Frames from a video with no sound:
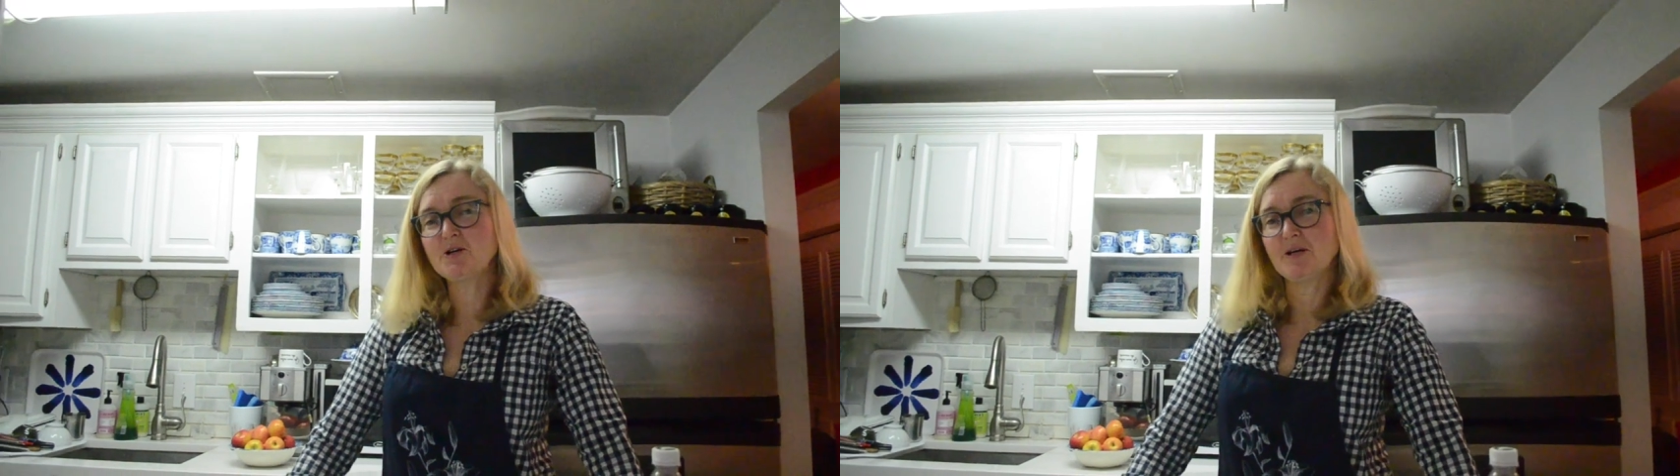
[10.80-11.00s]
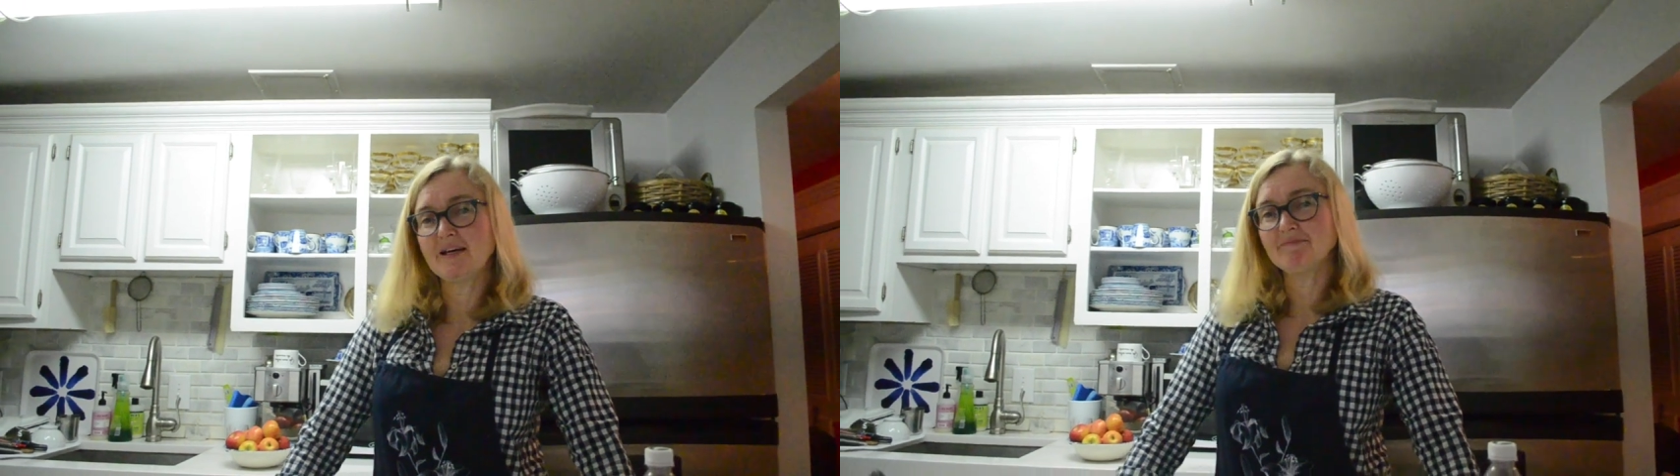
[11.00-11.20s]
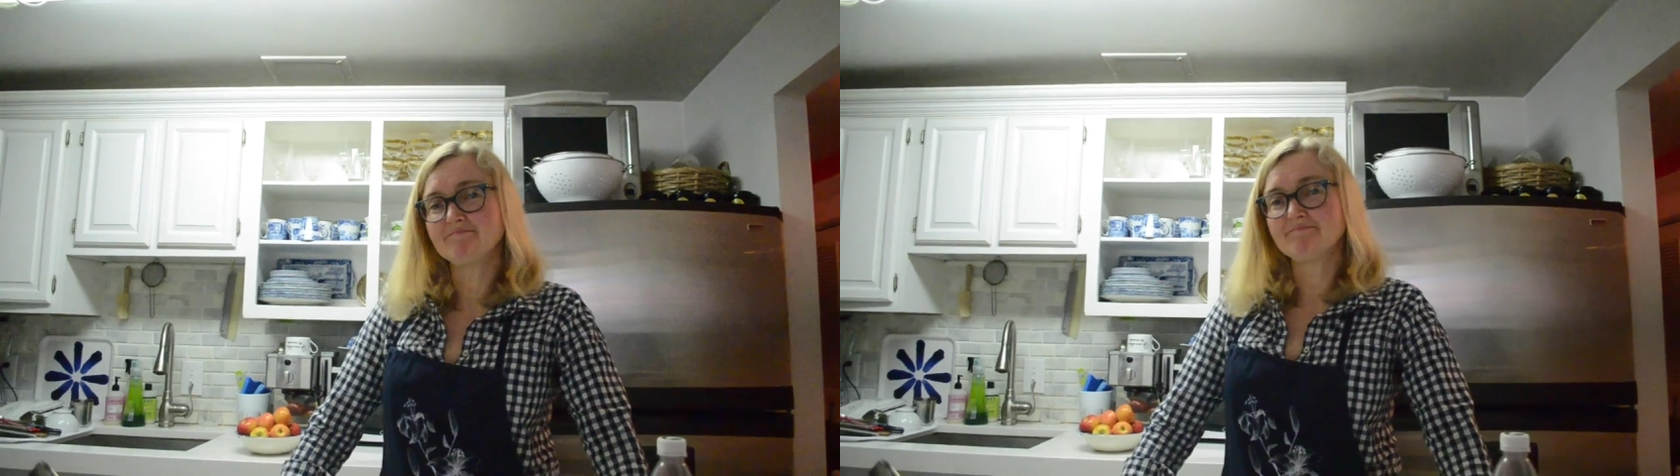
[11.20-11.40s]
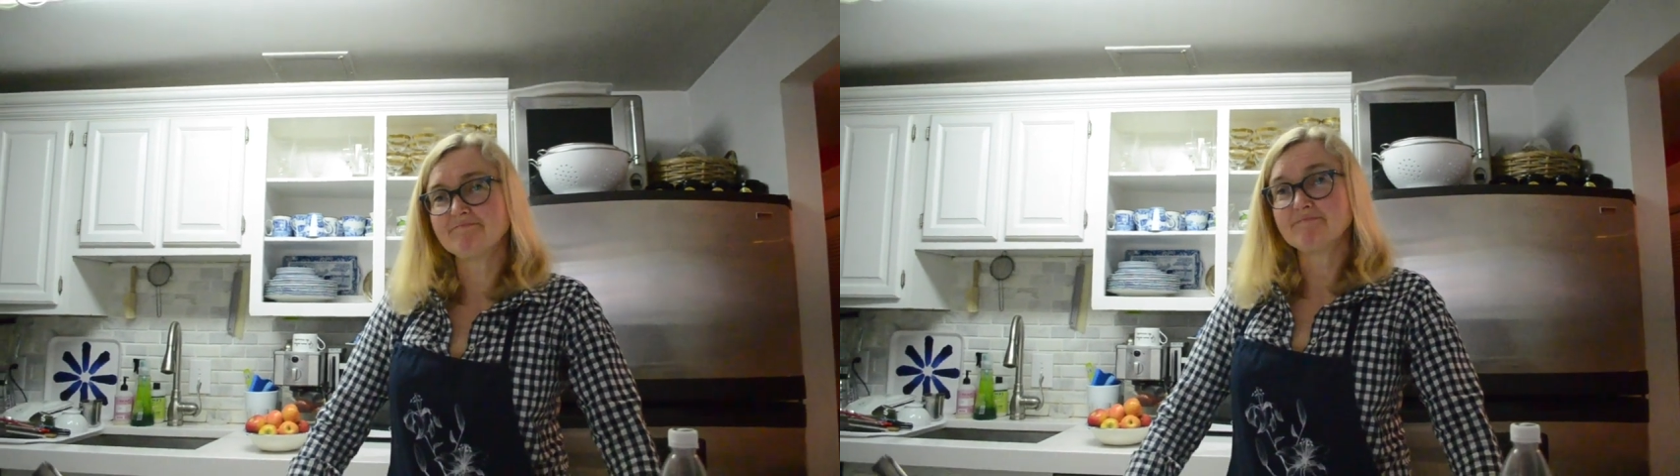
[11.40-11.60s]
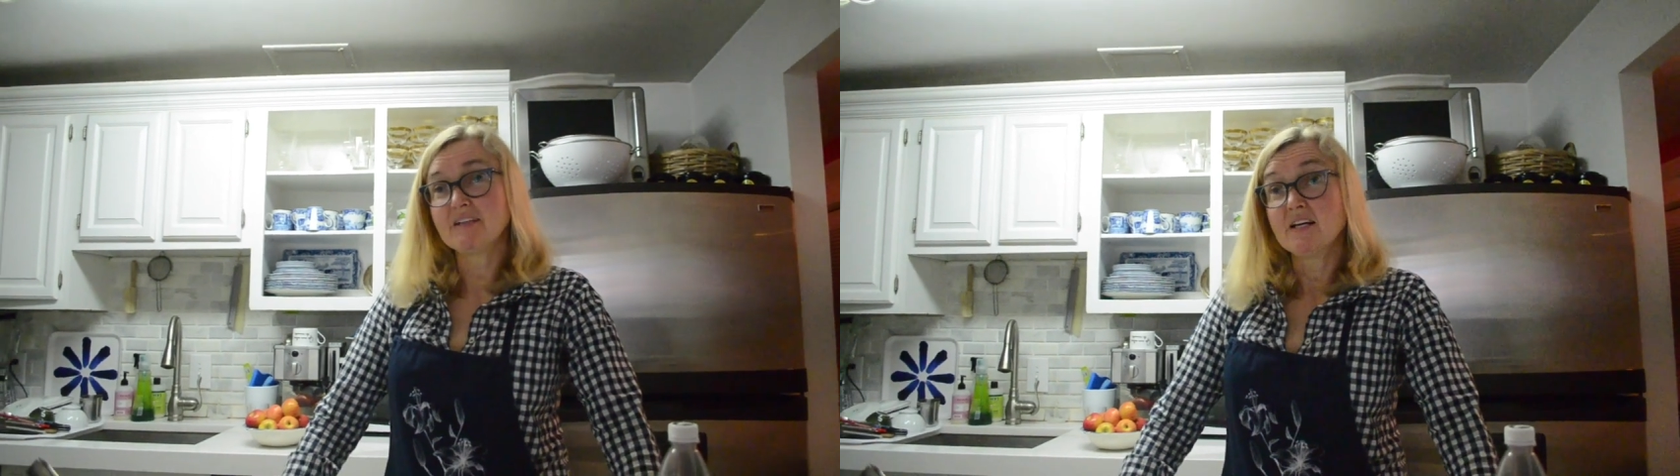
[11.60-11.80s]
Cooking.
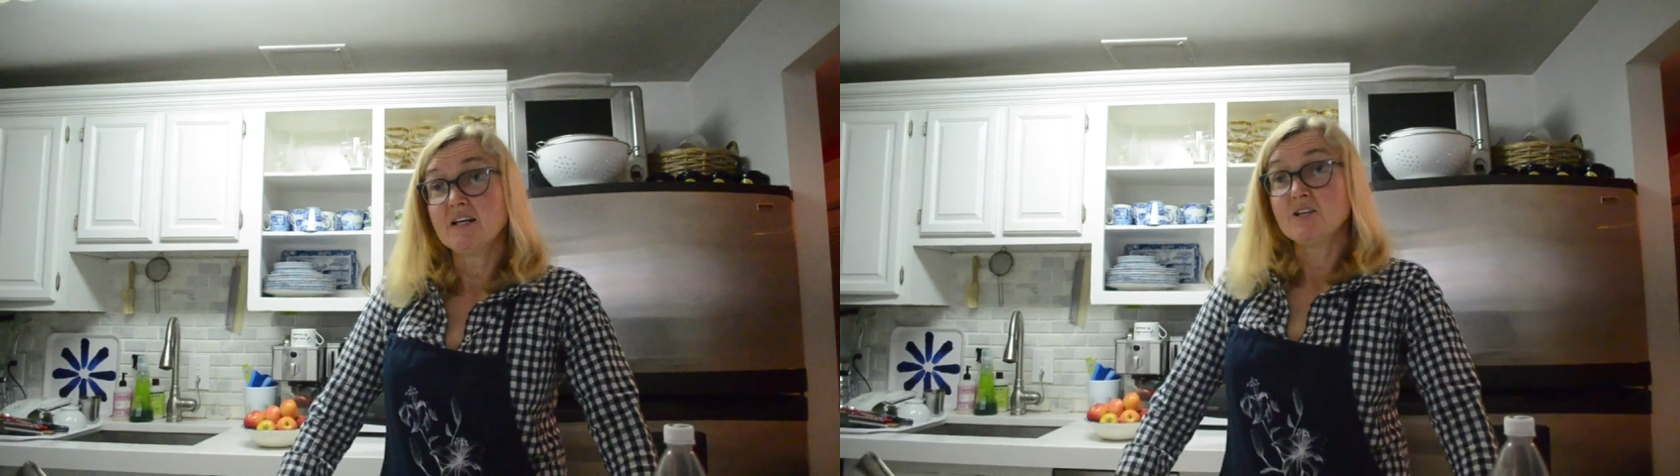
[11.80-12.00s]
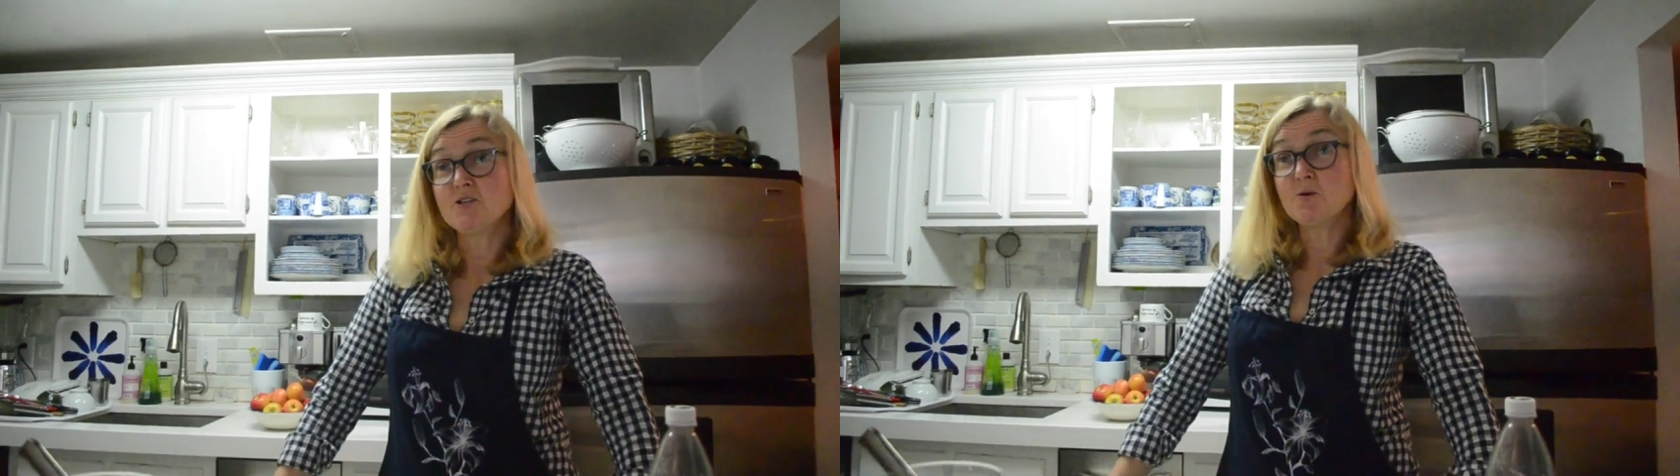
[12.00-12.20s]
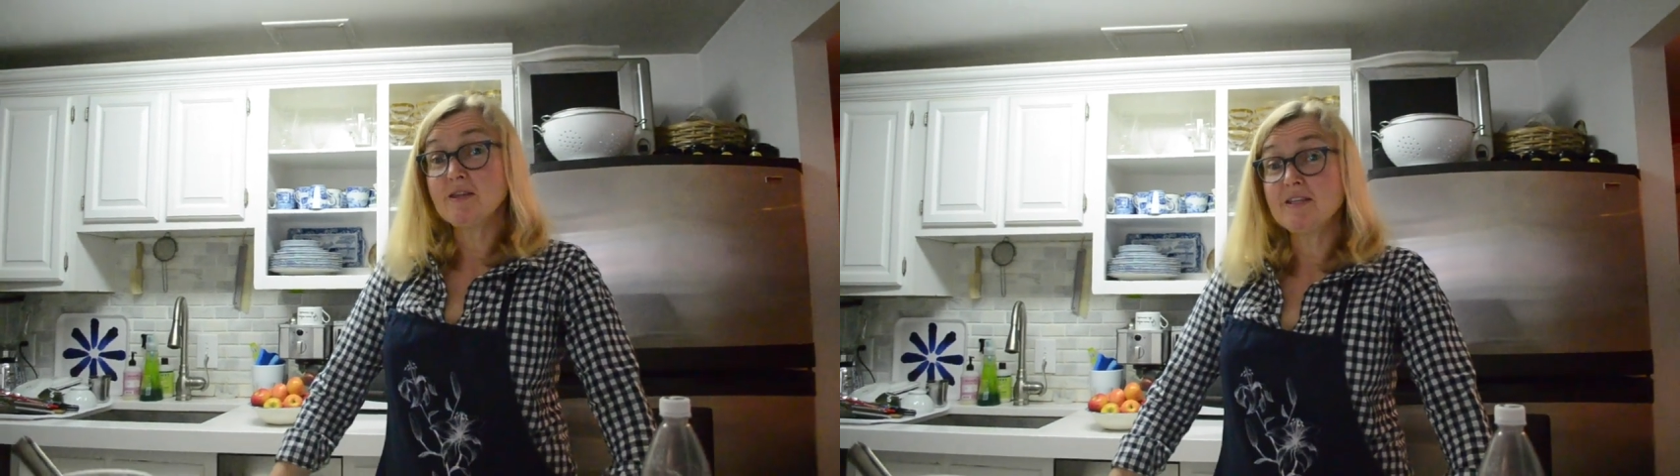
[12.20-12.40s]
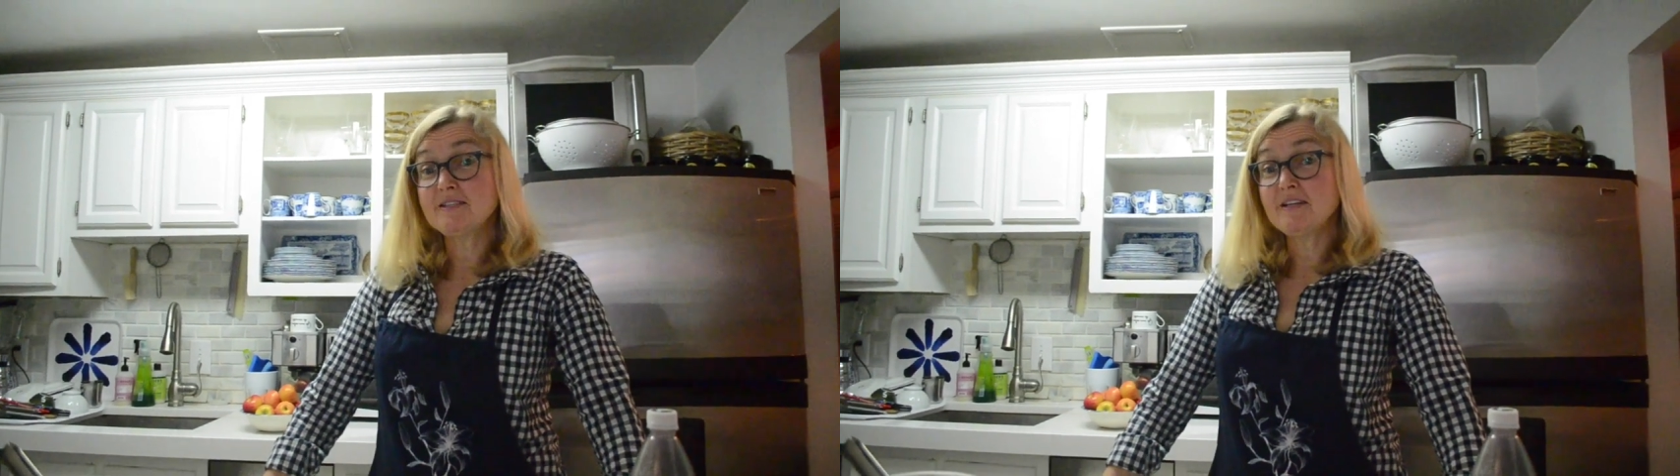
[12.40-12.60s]
During this